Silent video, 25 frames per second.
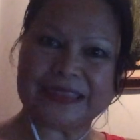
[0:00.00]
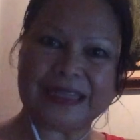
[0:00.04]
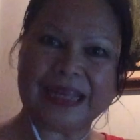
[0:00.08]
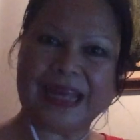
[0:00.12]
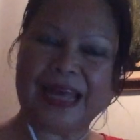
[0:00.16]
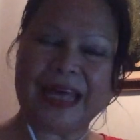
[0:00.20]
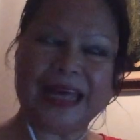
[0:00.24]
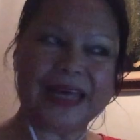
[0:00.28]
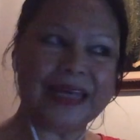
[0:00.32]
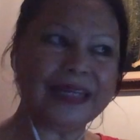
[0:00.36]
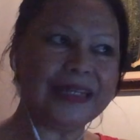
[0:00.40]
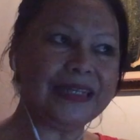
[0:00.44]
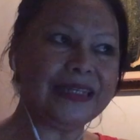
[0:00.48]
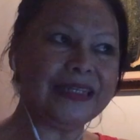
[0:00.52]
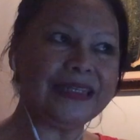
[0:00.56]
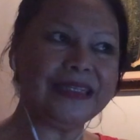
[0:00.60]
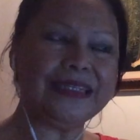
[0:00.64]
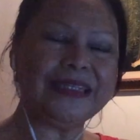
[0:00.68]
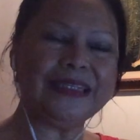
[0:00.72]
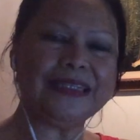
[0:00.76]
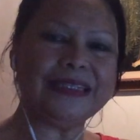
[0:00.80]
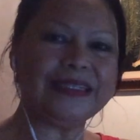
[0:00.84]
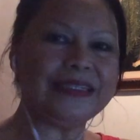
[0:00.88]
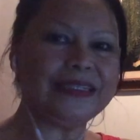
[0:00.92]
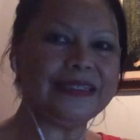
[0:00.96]

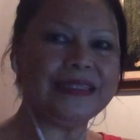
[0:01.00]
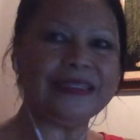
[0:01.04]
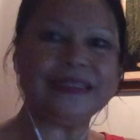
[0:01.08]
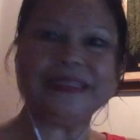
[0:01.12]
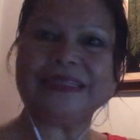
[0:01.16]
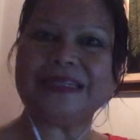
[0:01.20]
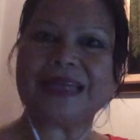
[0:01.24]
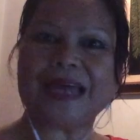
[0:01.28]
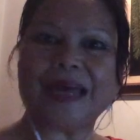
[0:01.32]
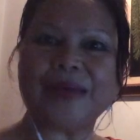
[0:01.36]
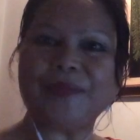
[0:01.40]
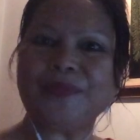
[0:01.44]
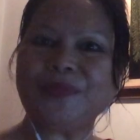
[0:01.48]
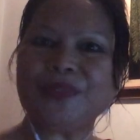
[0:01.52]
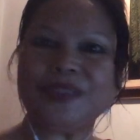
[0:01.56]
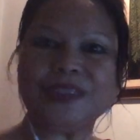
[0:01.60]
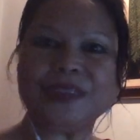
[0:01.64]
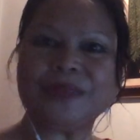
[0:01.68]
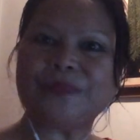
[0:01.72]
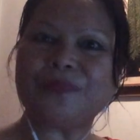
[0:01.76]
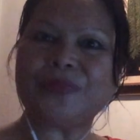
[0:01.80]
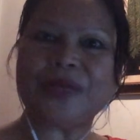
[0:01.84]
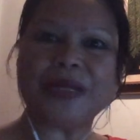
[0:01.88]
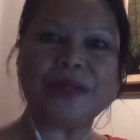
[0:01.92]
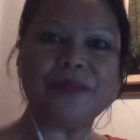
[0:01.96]
I I'm not a
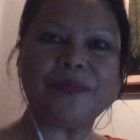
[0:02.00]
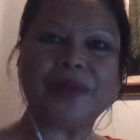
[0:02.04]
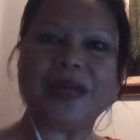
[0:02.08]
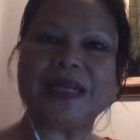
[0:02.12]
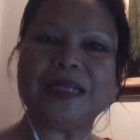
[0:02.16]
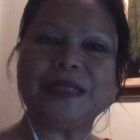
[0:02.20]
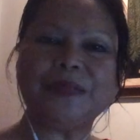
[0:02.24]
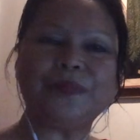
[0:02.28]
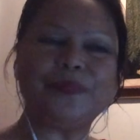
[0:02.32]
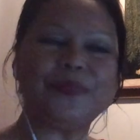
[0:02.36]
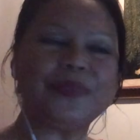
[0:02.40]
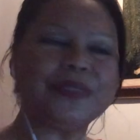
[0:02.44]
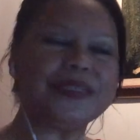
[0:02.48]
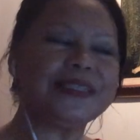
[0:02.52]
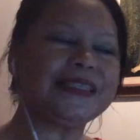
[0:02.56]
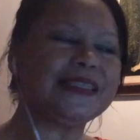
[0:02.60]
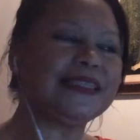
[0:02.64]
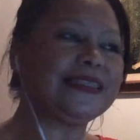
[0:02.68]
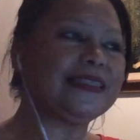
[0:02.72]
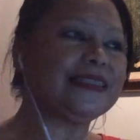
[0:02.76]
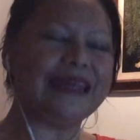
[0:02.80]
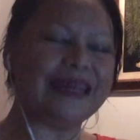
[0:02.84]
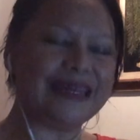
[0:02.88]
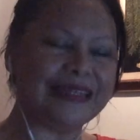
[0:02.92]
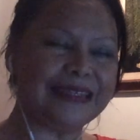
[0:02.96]
brand minded
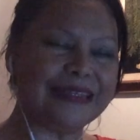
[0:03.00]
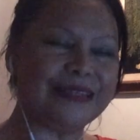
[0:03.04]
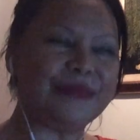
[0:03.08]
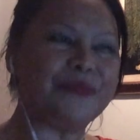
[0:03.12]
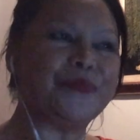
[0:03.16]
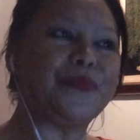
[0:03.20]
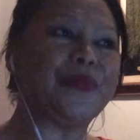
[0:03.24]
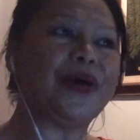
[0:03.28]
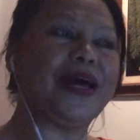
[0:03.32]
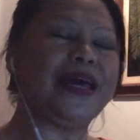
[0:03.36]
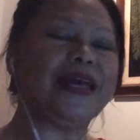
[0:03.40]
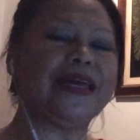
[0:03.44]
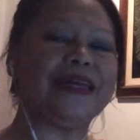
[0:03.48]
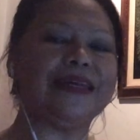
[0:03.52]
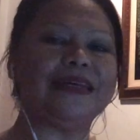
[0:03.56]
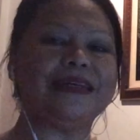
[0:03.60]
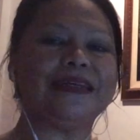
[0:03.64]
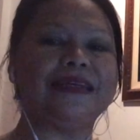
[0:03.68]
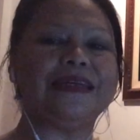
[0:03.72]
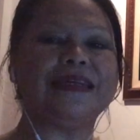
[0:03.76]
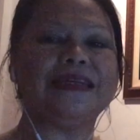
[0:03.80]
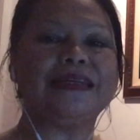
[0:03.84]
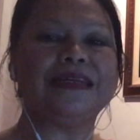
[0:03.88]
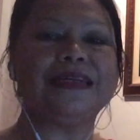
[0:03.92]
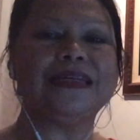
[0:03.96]
person. Yet
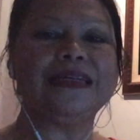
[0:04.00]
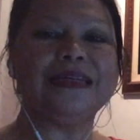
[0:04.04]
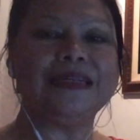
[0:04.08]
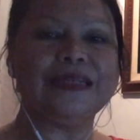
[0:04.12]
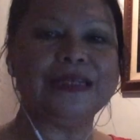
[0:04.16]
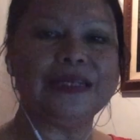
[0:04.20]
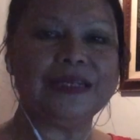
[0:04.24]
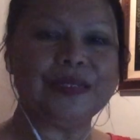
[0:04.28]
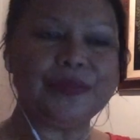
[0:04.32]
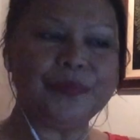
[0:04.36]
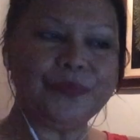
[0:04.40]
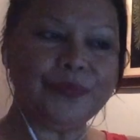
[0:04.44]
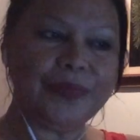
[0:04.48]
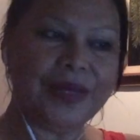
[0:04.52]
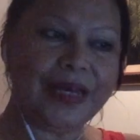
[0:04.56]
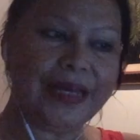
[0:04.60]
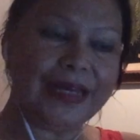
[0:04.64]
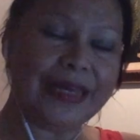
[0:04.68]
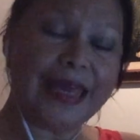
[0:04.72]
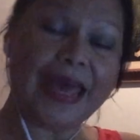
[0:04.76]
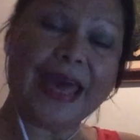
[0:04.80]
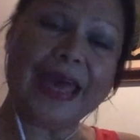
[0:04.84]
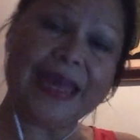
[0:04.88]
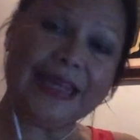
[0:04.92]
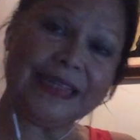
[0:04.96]
my
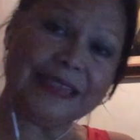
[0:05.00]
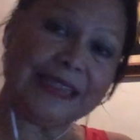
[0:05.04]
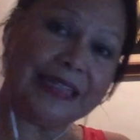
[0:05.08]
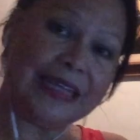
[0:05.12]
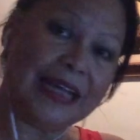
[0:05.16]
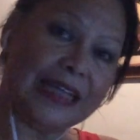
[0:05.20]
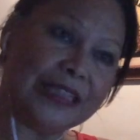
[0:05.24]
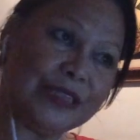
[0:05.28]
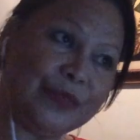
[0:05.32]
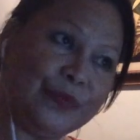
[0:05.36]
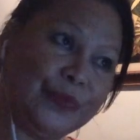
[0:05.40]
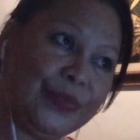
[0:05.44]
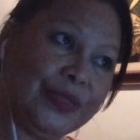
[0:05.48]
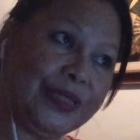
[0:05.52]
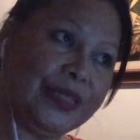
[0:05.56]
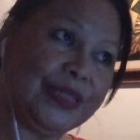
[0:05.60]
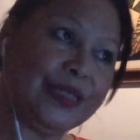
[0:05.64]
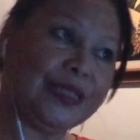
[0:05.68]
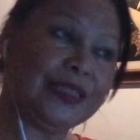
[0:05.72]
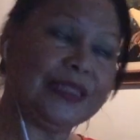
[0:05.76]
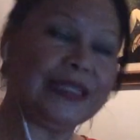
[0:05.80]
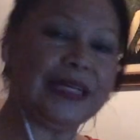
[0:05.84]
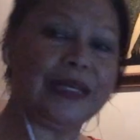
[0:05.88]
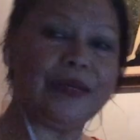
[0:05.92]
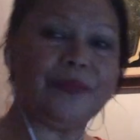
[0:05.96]
my ex
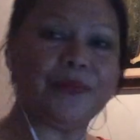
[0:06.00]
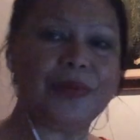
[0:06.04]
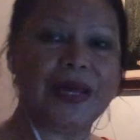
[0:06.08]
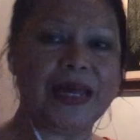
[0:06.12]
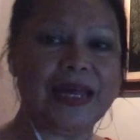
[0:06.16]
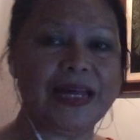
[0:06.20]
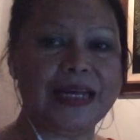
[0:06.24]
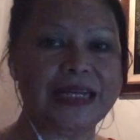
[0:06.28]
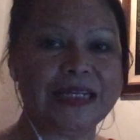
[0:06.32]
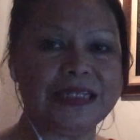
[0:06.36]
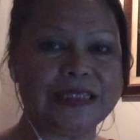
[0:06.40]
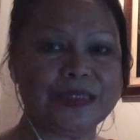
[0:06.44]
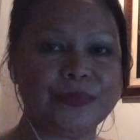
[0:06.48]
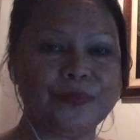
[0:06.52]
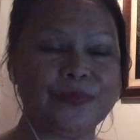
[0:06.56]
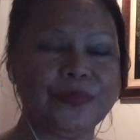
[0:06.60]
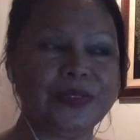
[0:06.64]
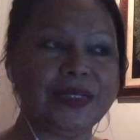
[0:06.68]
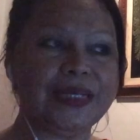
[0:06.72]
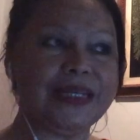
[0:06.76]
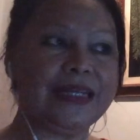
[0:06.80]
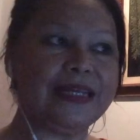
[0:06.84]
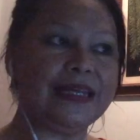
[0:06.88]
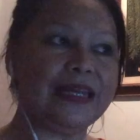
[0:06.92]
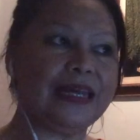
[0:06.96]
husband and my
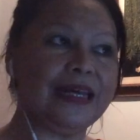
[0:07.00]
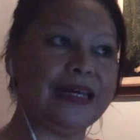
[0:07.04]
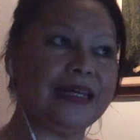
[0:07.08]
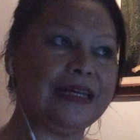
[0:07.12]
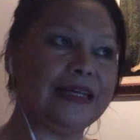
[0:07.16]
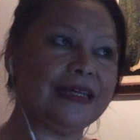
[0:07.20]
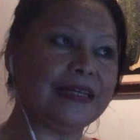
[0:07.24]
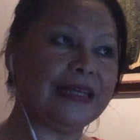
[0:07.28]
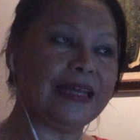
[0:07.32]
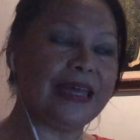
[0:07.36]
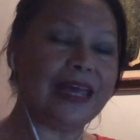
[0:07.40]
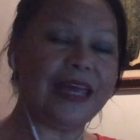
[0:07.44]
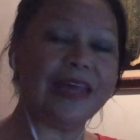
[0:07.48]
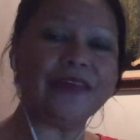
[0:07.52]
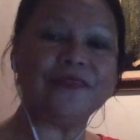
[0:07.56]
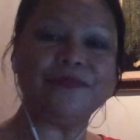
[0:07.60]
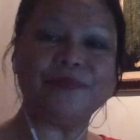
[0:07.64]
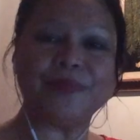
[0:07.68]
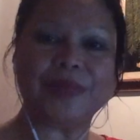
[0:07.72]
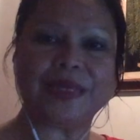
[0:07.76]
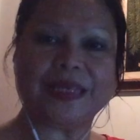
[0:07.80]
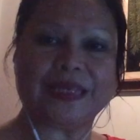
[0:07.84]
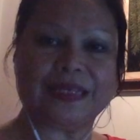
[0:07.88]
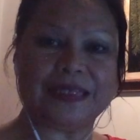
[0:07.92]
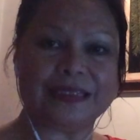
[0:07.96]
husband uh, gave
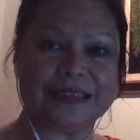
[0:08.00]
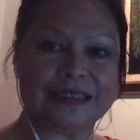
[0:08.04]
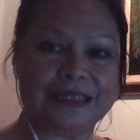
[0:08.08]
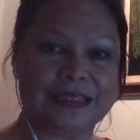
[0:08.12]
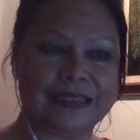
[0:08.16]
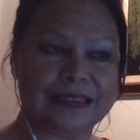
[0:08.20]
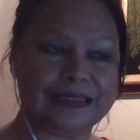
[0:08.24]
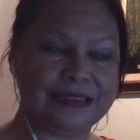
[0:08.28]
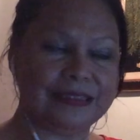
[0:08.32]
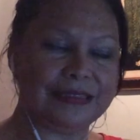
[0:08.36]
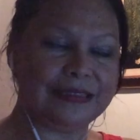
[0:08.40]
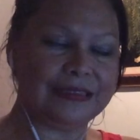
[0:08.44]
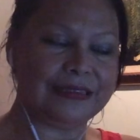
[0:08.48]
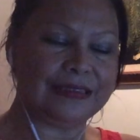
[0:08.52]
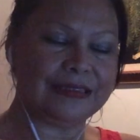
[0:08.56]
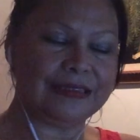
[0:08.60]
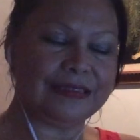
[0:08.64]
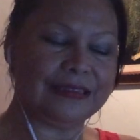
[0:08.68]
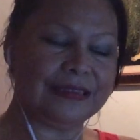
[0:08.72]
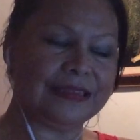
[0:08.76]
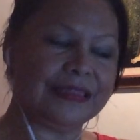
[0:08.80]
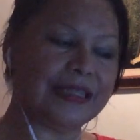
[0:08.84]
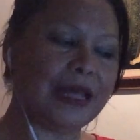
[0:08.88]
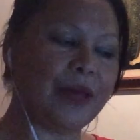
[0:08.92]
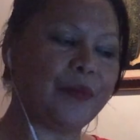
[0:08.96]
me uh,
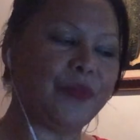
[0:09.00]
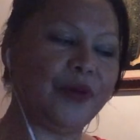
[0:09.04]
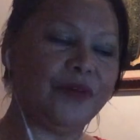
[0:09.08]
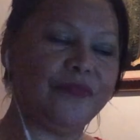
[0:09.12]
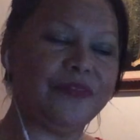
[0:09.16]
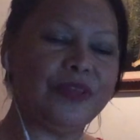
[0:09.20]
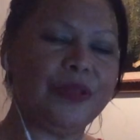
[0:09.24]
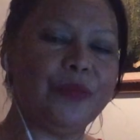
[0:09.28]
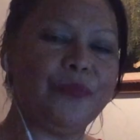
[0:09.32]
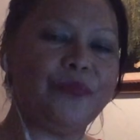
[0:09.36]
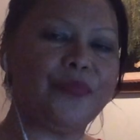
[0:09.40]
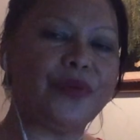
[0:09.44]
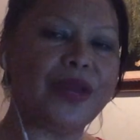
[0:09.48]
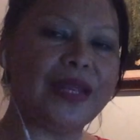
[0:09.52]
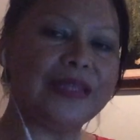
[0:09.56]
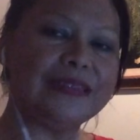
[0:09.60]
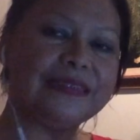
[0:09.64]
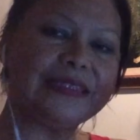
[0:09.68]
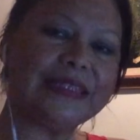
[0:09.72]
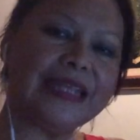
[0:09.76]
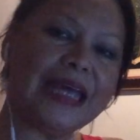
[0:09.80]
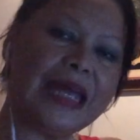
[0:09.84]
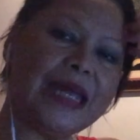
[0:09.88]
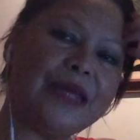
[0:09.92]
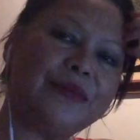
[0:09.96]
some of the brand
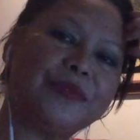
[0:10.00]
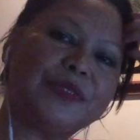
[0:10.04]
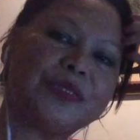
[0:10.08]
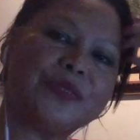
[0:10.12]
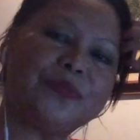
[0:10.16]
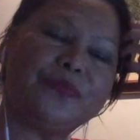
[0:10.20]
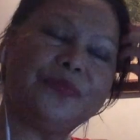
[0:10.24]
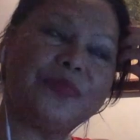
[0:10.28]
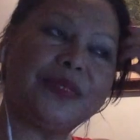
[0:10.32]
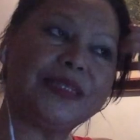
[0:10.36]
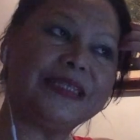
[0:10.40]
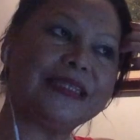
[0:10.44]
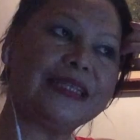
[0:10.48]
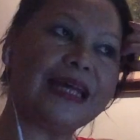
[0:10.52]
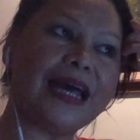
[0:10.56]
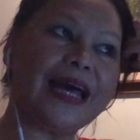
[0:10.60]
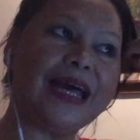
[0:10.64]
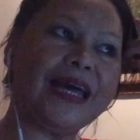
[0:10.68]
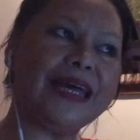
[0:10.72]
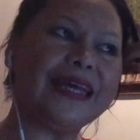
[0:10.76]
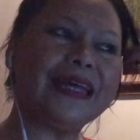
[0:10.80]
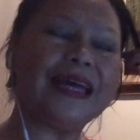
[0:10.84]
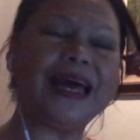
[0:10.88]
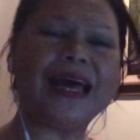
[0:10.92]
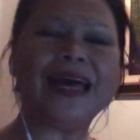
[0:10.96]
names, but
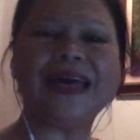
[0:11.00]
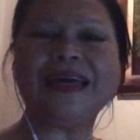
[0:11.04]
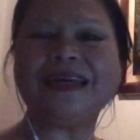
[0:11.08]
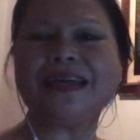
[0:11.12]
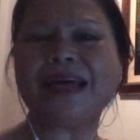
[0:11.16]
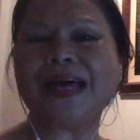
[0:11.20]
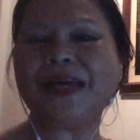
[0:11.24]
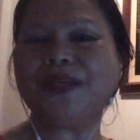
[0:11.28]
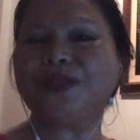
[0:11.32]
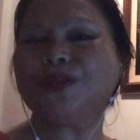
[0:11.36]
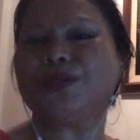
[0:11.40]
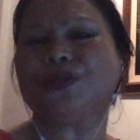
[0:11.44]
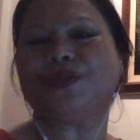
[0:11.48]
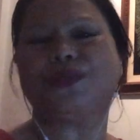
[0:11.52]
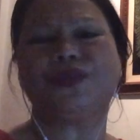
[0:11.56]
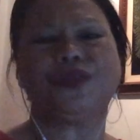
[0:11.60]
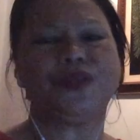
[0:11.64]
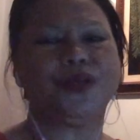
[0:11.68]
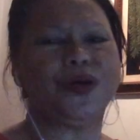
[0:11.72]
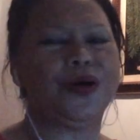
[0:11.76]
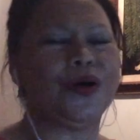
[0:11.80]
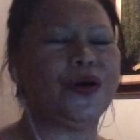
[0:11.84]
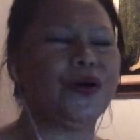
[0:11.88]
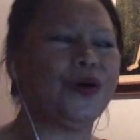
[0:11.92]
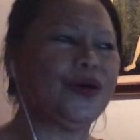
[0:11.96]
I, I I don't
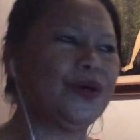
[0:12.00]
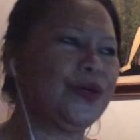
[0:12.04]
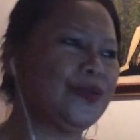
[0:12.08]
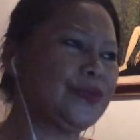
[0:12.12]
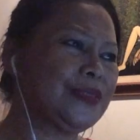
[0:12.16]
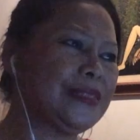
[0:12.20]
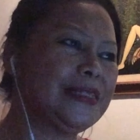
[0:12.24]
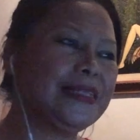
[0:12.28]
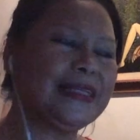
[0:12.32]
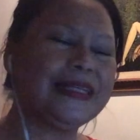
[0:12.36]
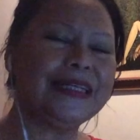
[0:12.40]
know.